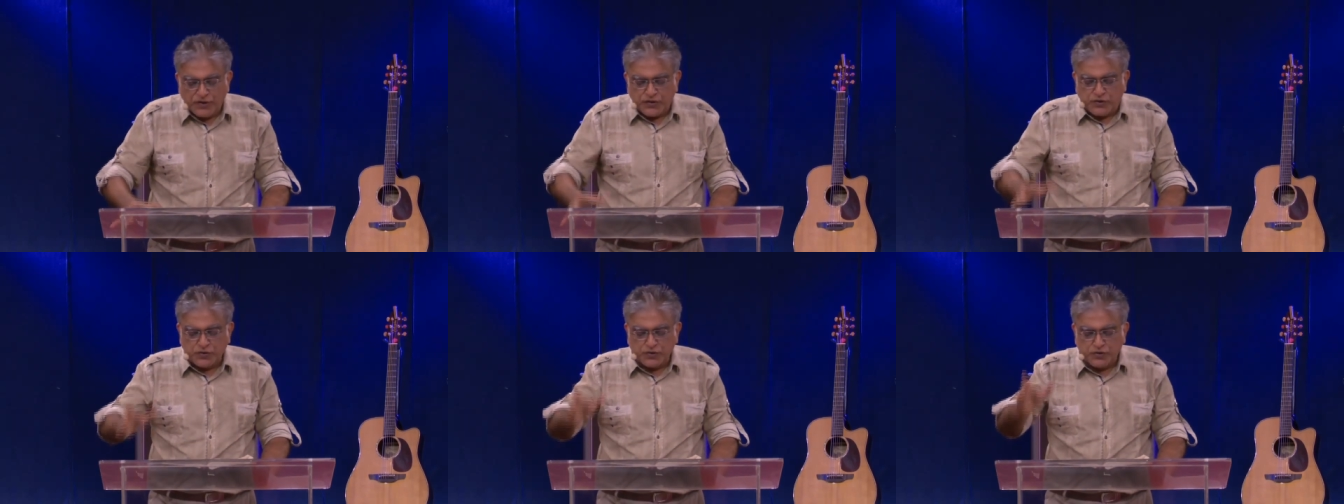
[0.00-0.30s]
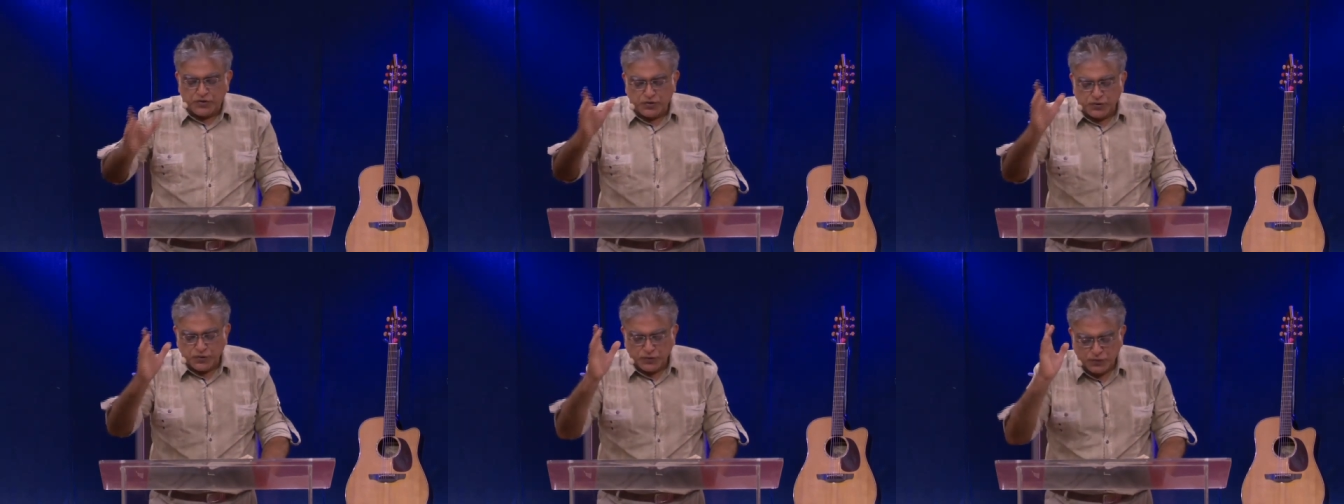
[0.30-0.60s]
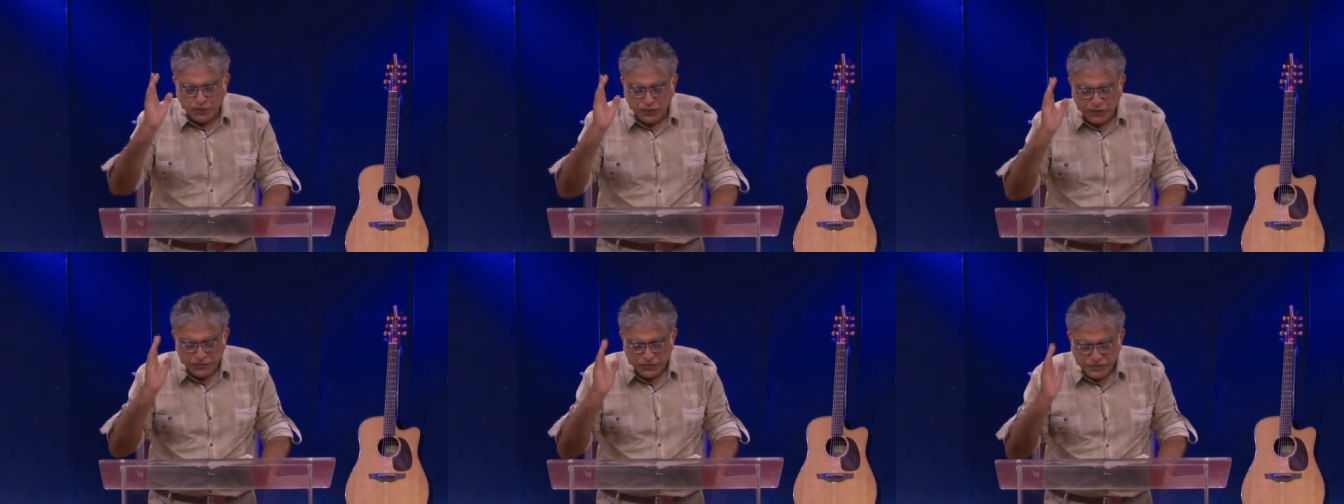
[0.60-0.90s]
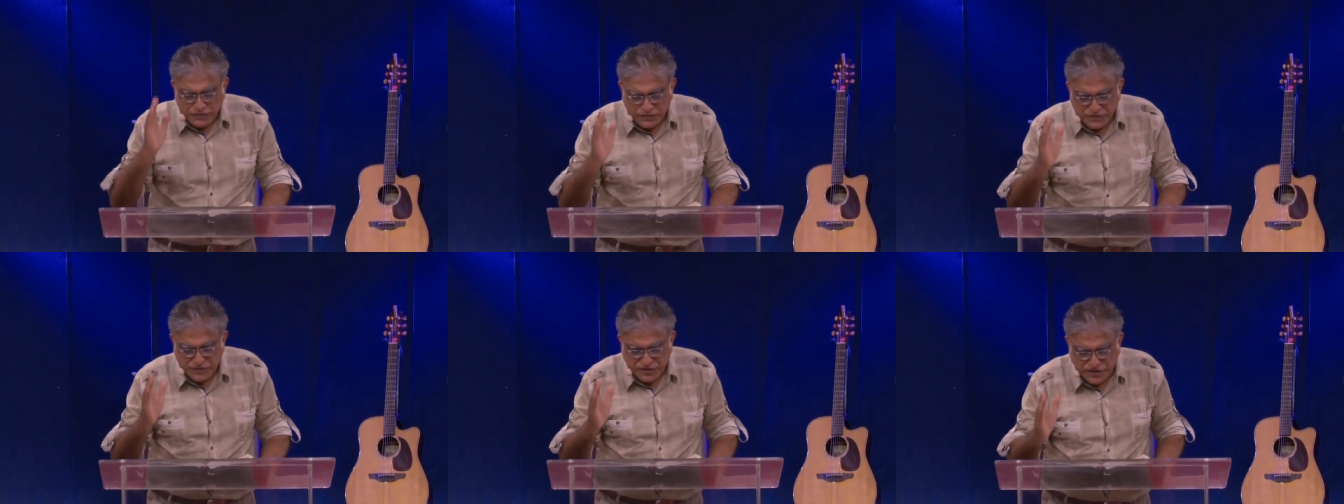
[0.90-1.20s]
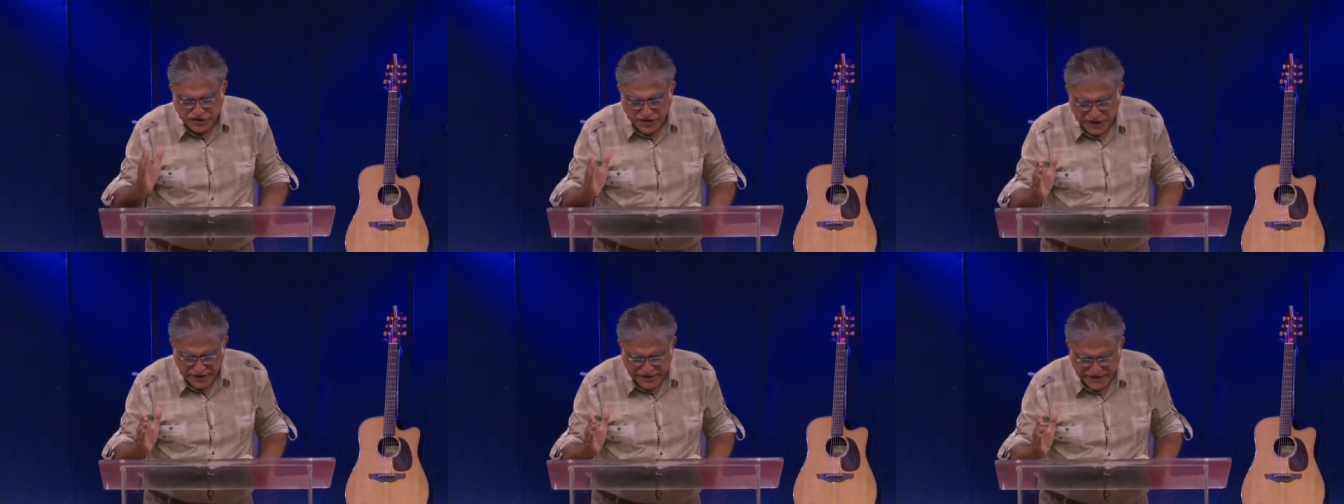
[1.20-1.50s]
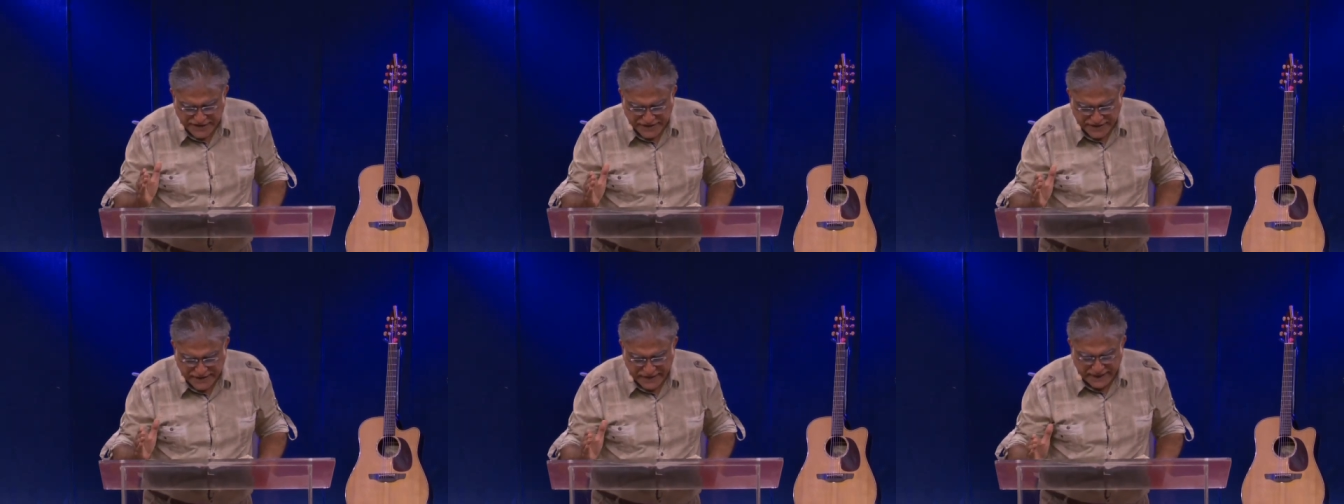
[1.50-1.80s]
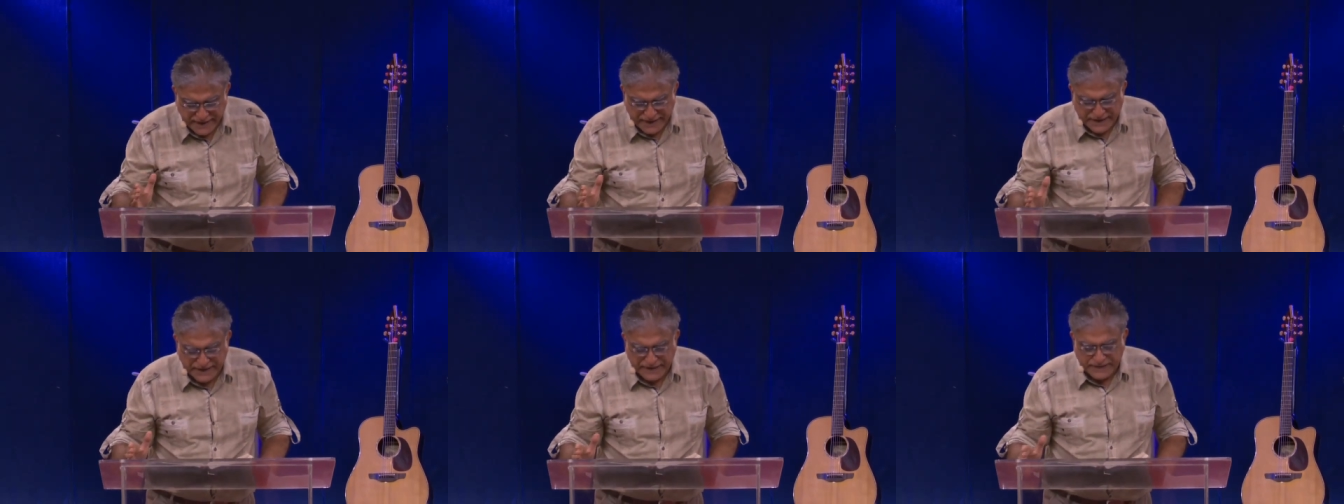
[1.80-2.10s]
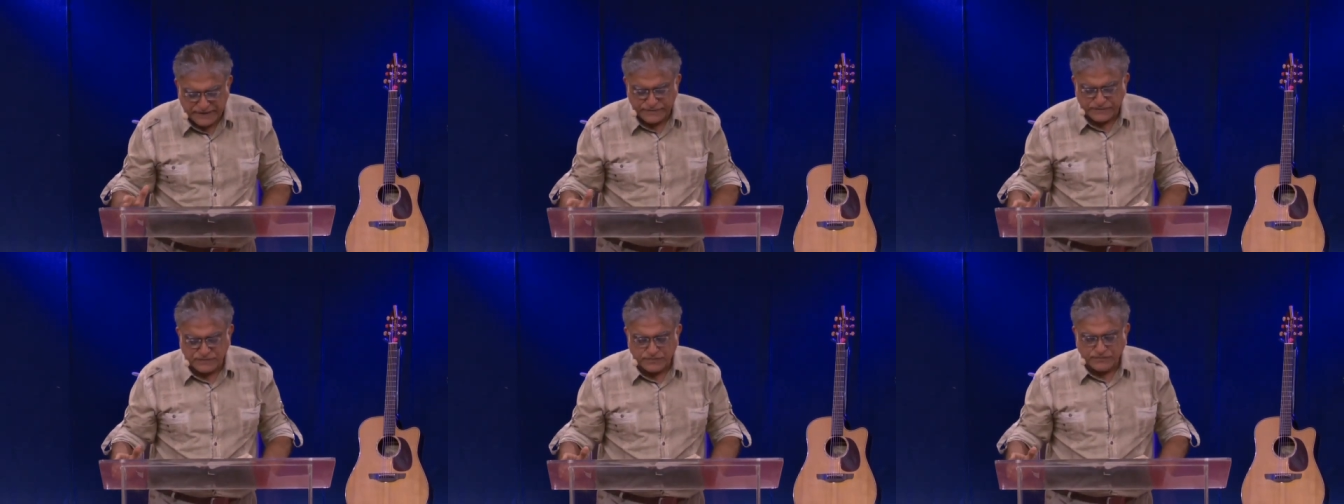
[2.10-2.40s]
To do justly.